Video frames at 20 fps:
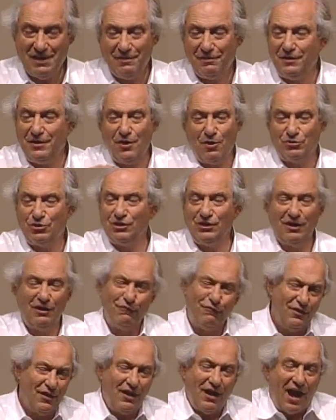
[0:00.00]
the notion
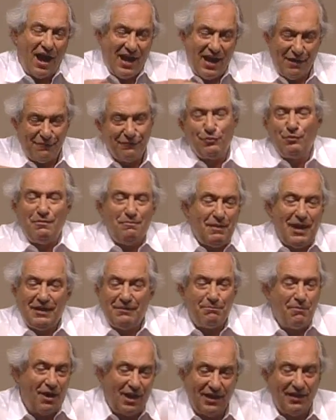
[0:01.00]
of I have to embed
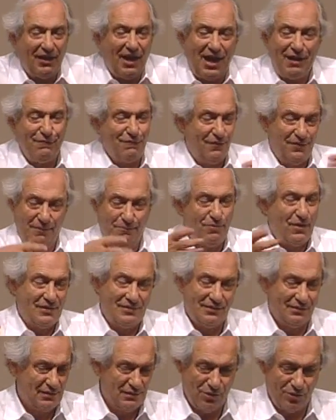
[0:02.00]
my life and the
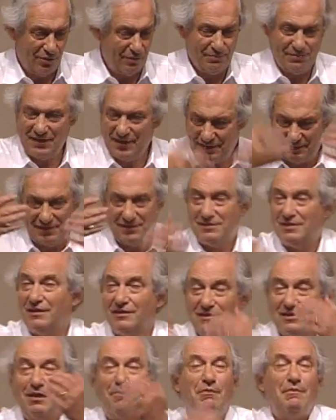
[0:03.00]
present circumstances in
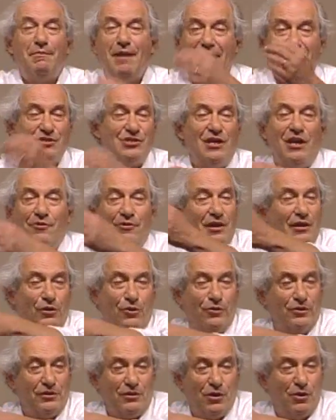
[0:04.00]
some imaginary
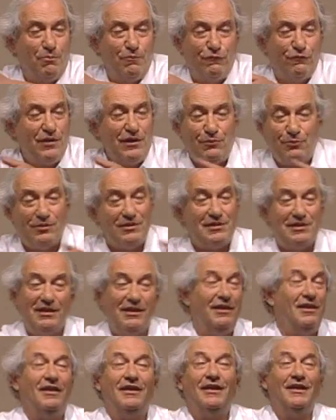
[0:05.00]
long-term
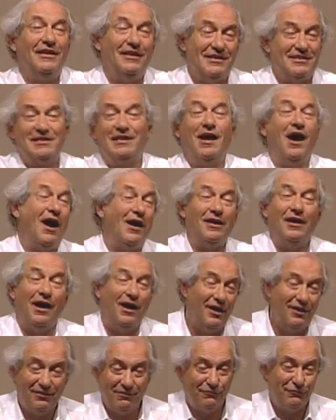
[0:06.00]
frequency is
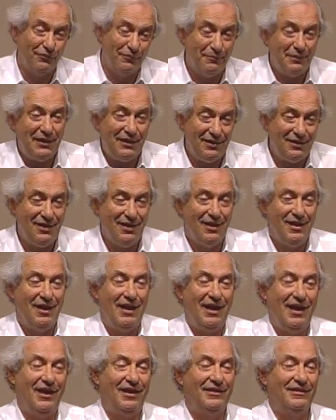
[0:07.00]
gaga for me.
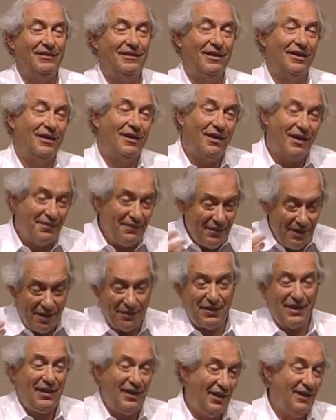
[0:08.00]
And uh, on the
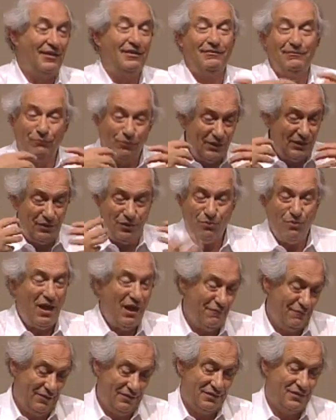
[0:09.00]
other hand, we do
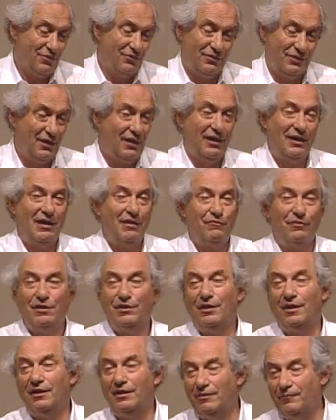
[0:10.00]
have uncertainty in
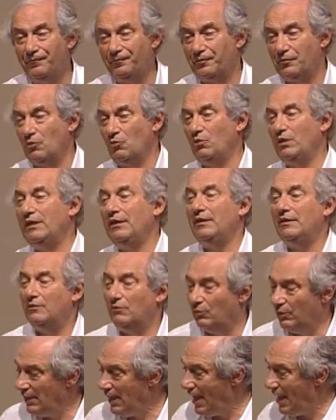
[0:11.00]
everything we,
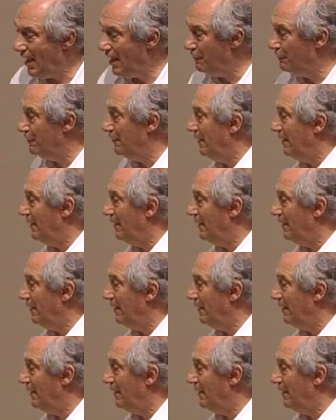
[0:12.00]
we have,